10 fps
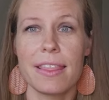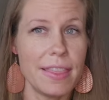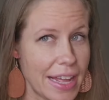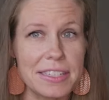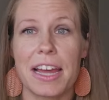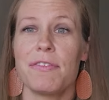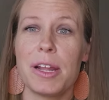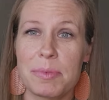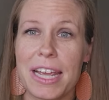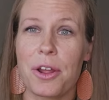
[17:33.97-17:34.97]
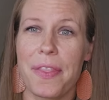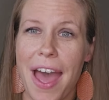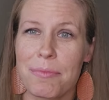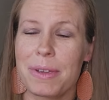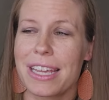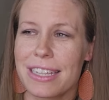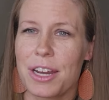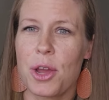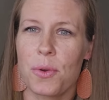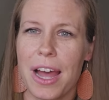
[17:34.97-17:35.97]
that's kind of an update on that because I
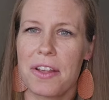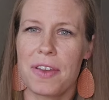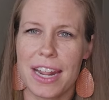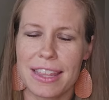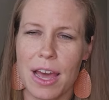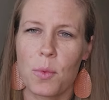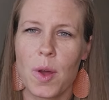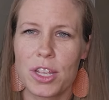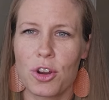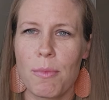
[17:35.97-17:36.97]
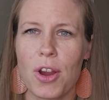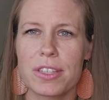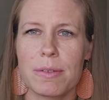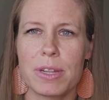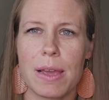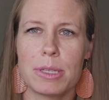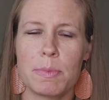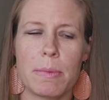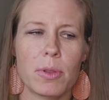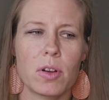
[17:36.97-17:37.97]
know kind of hitting that one year mark, sometimes
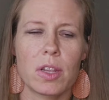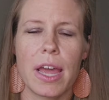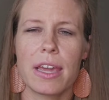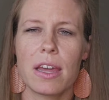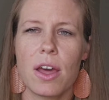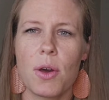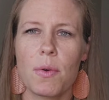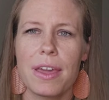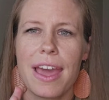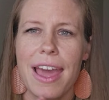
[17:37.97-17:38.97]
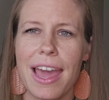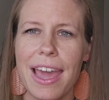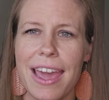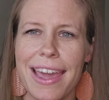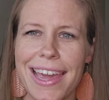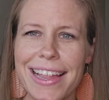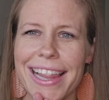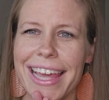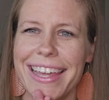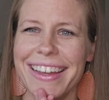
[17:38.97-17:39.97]
people are like, okay,
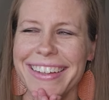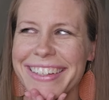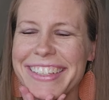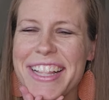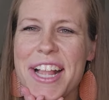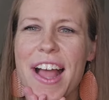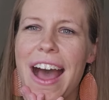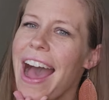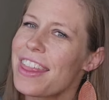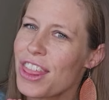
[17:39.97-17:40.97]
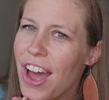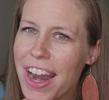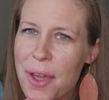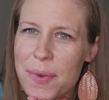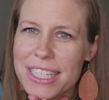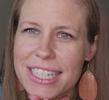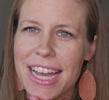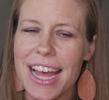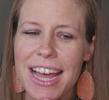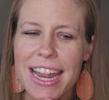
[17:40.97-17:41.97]
like I thought I was
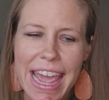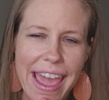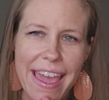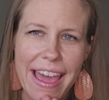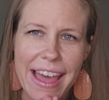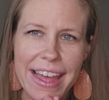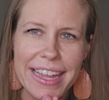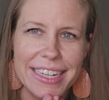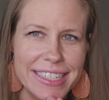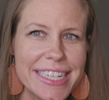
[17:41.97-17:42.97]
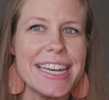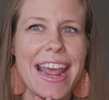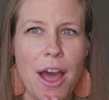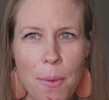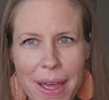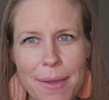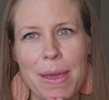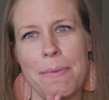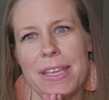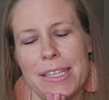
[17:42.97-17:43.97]
done and now my
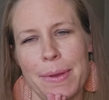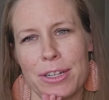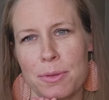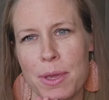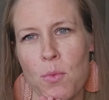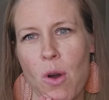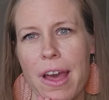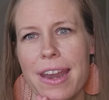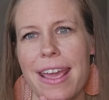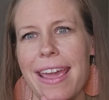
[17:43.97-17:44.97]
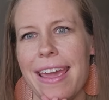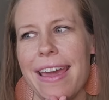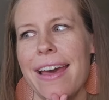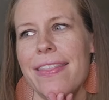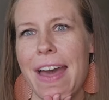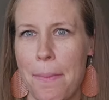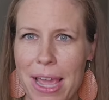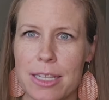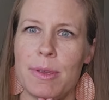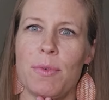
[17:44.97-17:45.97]
baby's about to be one and that
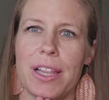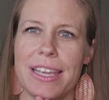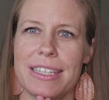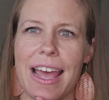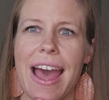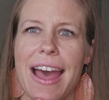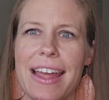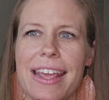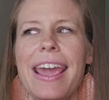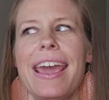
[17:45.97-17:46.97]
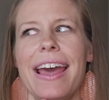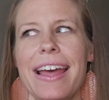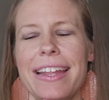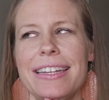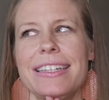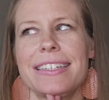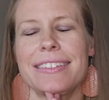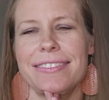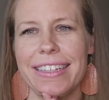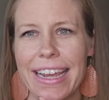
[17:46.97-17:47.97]
makes me really sad and
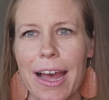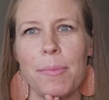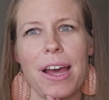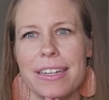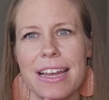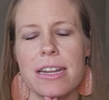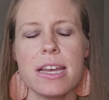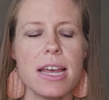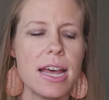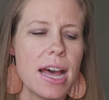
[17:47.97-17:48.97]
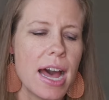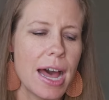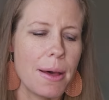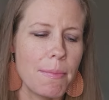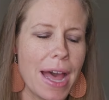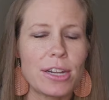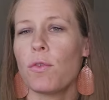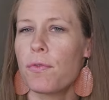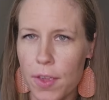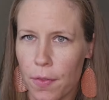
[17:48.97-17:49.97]
yeah, I'm not done. Um, I
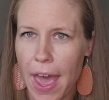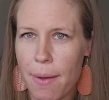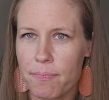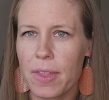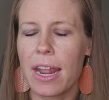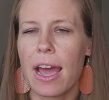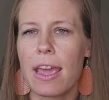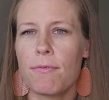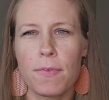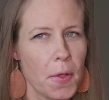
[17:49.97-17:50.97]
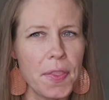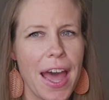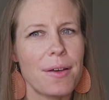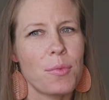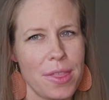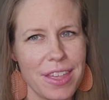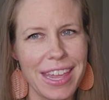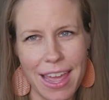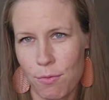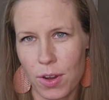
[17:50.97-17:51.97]
don't feel that and I have felt that with
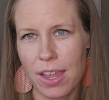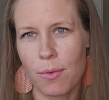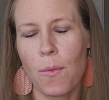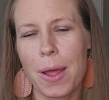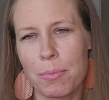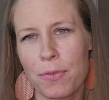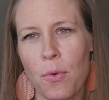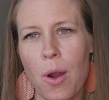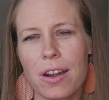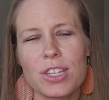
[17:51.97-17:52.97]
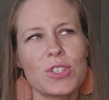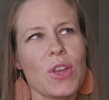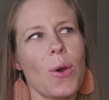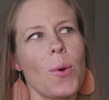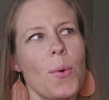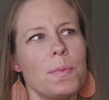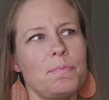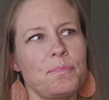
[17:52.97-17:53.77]
like everyone before. So